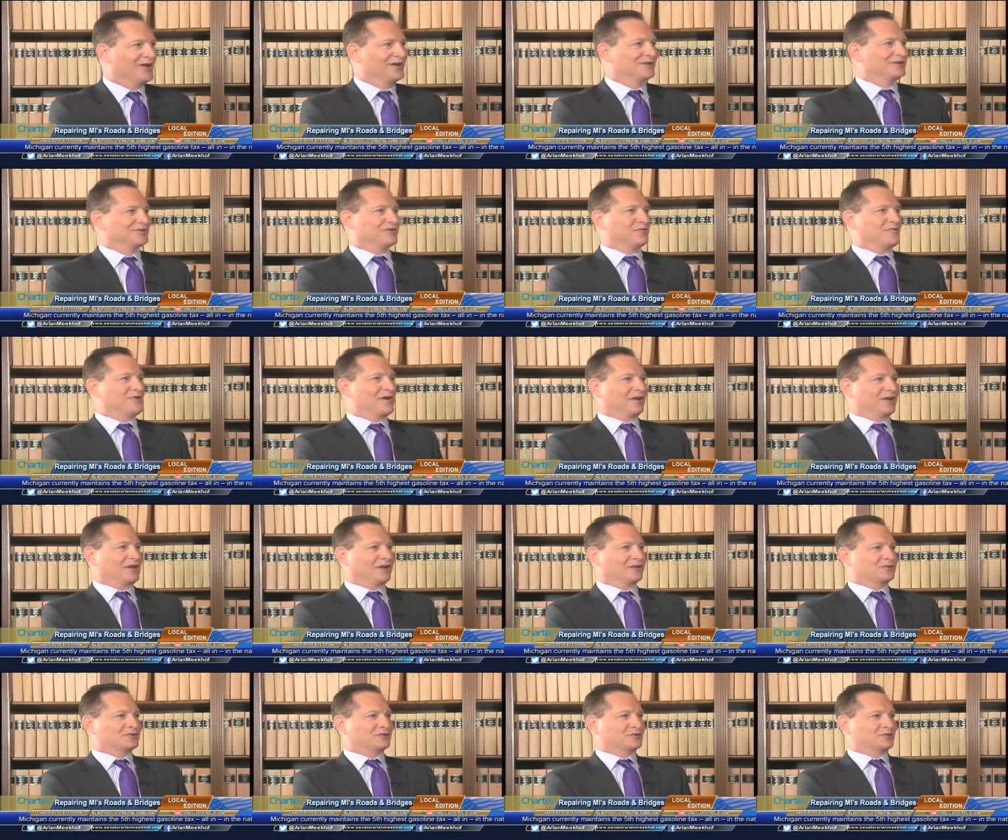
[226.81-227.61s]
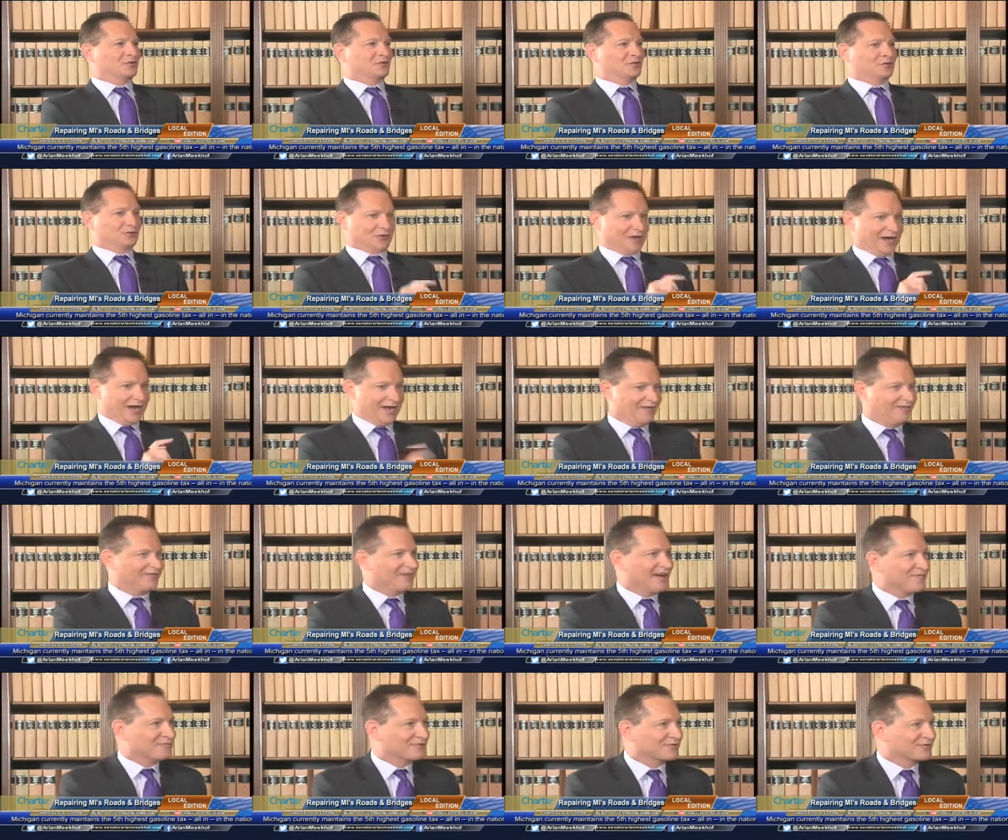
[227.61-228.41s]
Do you want to cut schools?
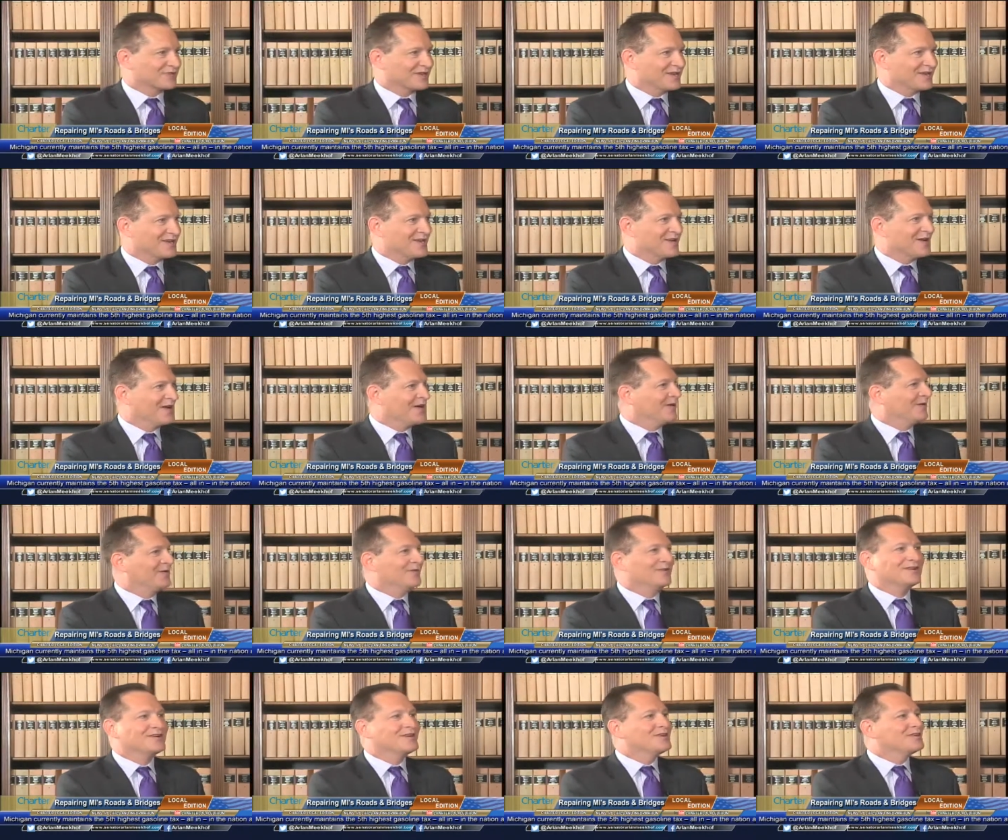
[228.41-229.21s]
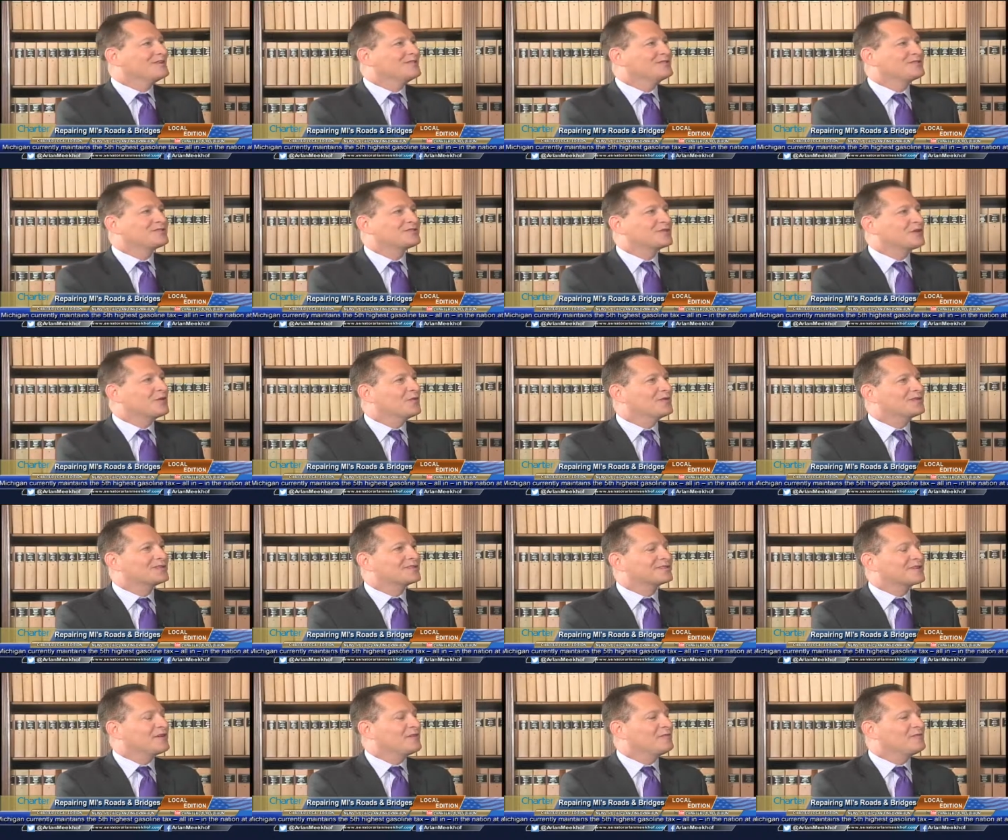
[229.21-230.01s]
85% no. Right. So
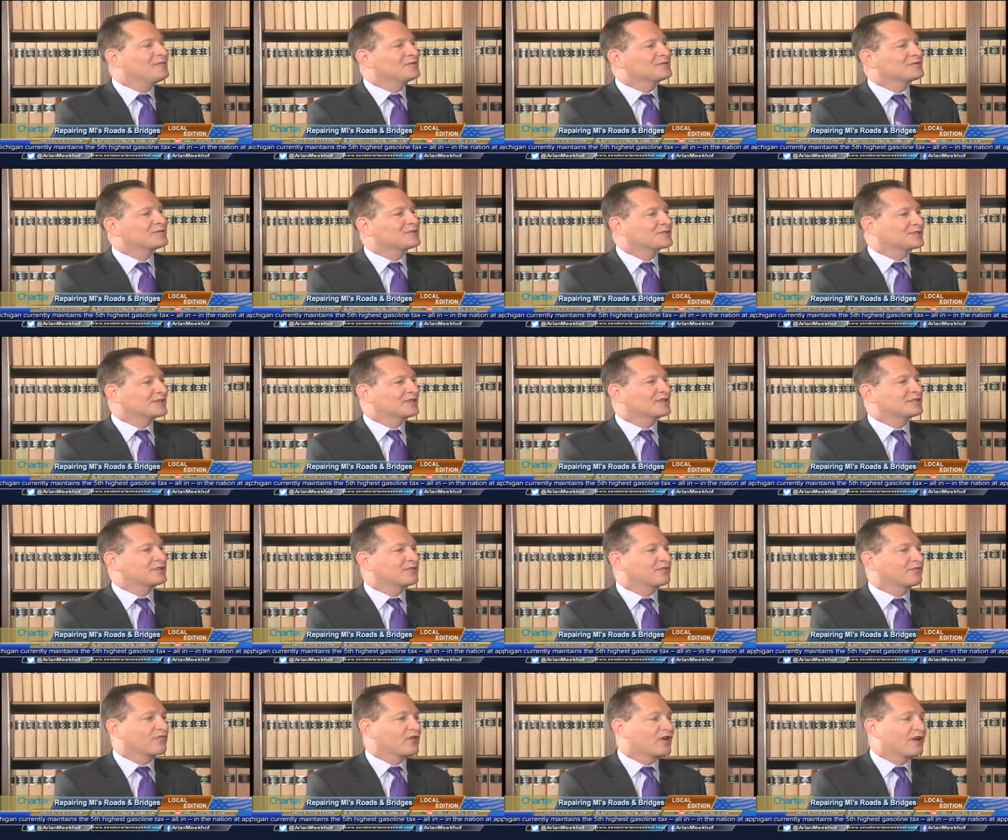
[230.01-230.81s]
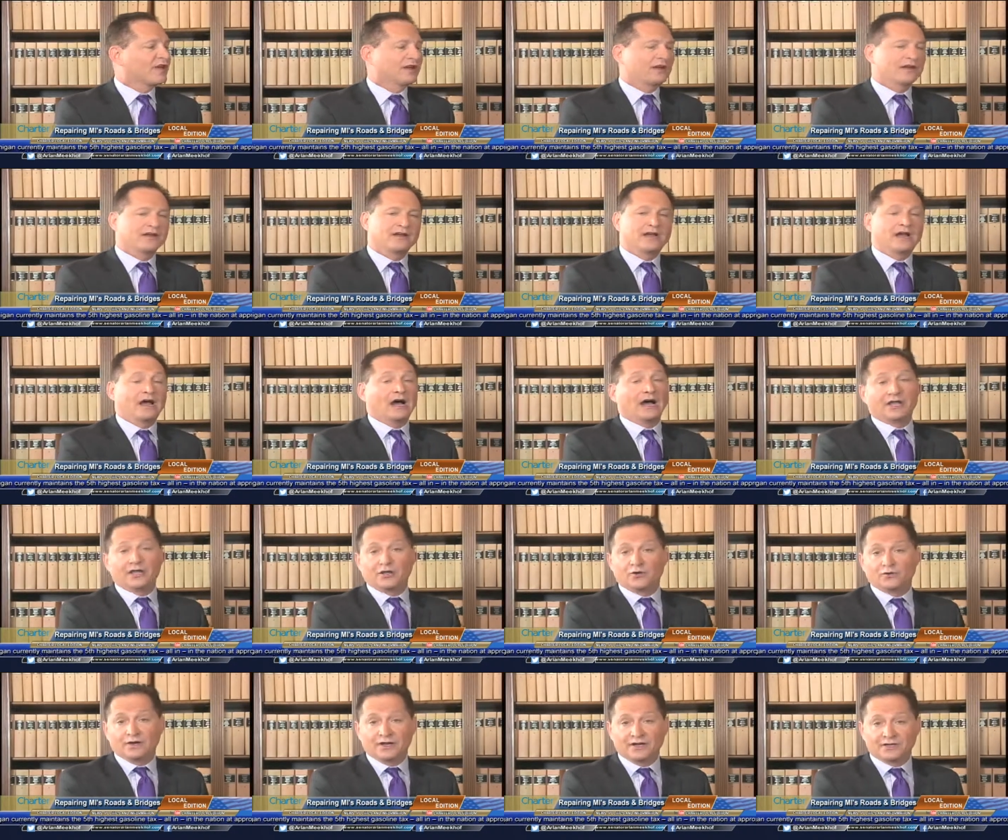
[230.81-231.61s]
it's almost a schizophrenia, not
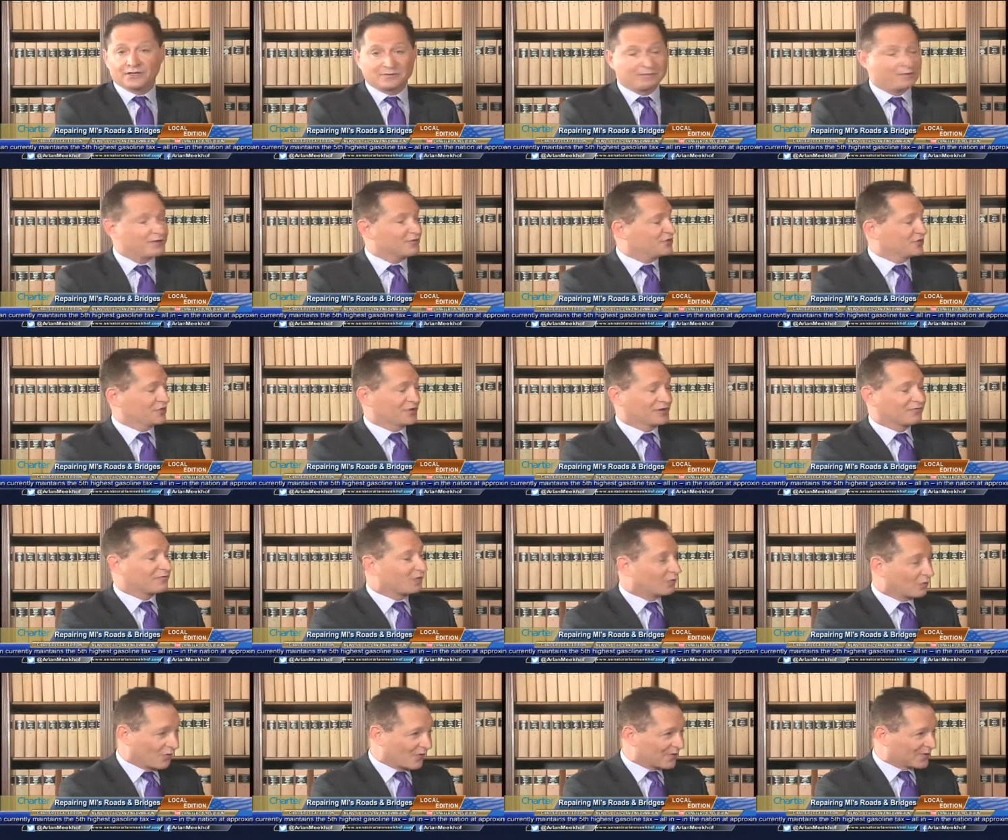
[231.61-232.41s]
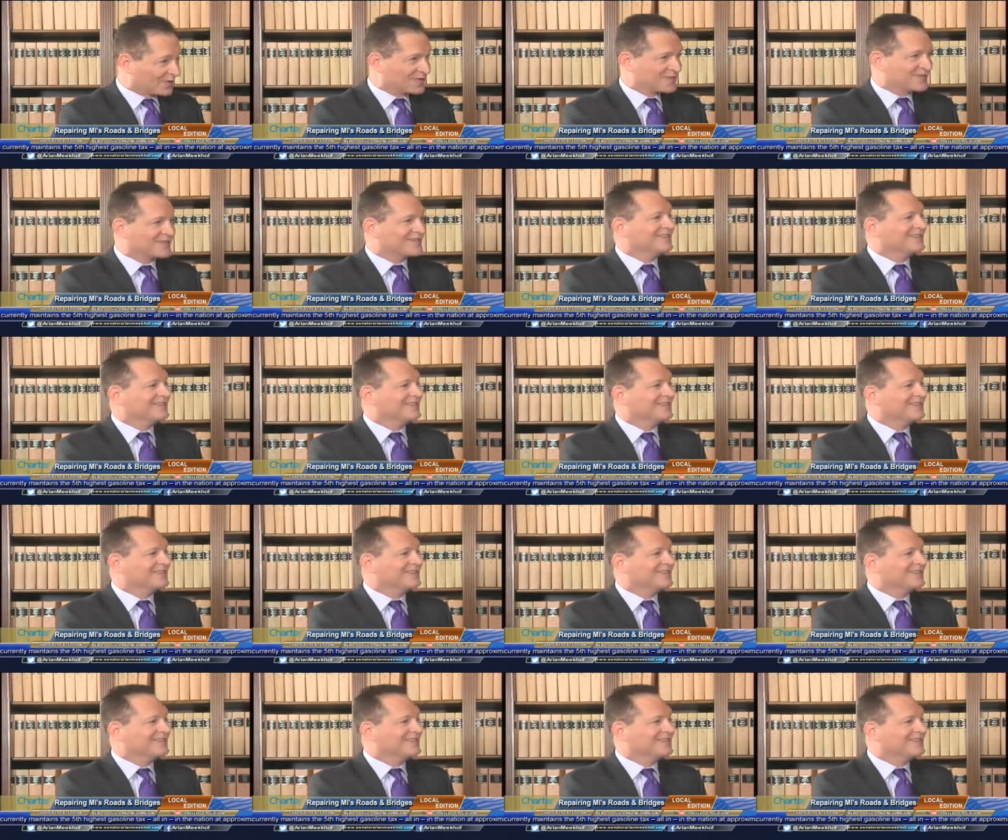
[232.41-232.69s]
unique to Michigan, of course.